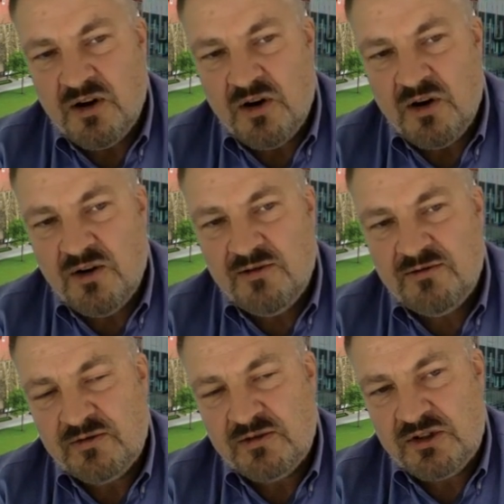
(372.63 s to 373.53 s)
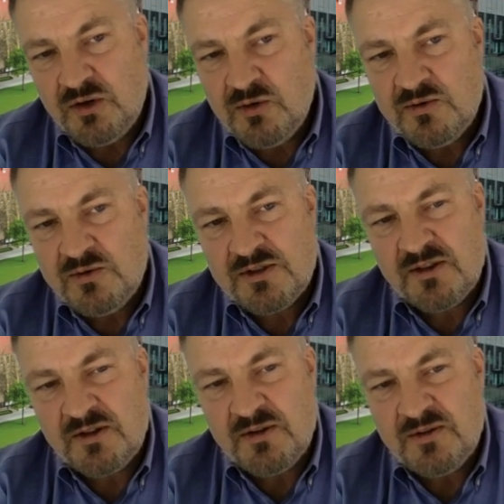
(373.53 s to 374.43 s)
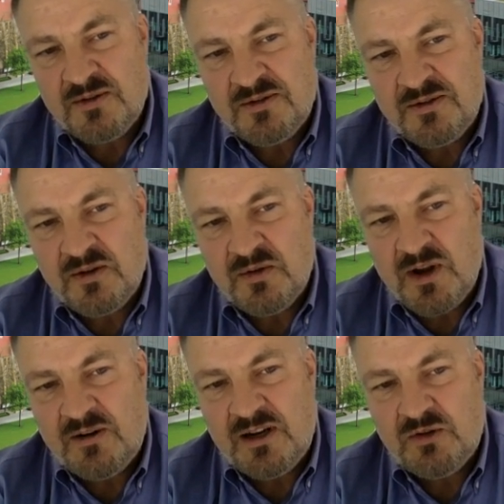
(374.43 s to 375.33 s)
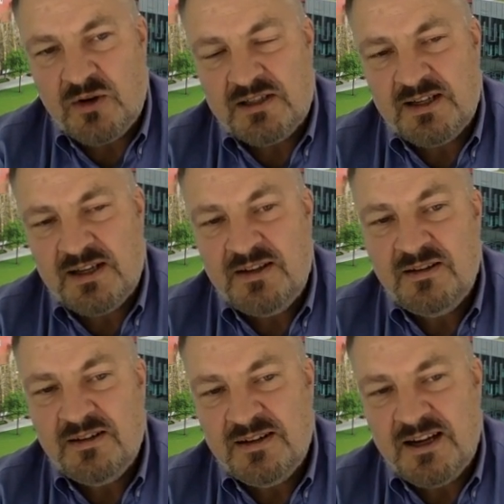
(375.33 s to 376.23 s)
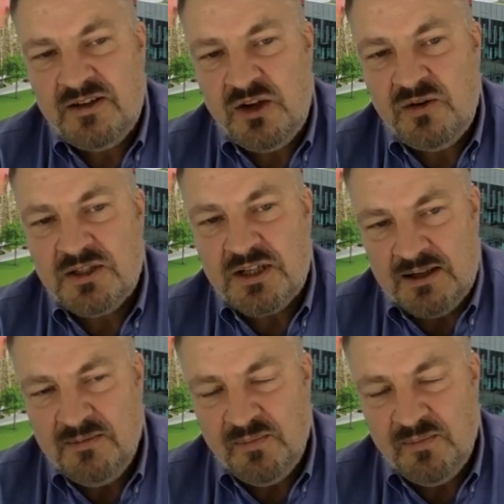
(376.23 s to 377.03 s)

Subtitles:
of tools that we're interested in using.